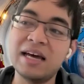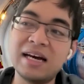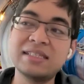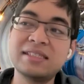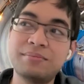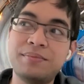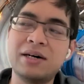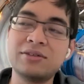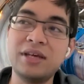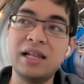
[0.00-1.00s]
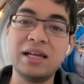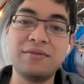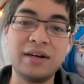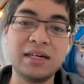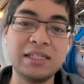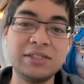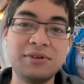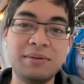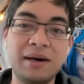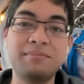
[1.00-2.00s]
has about
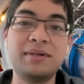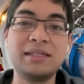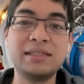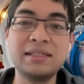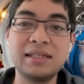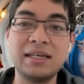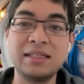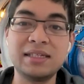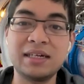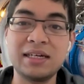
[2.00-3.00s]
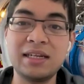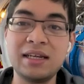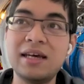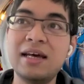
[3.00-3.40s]
1,100 members inside,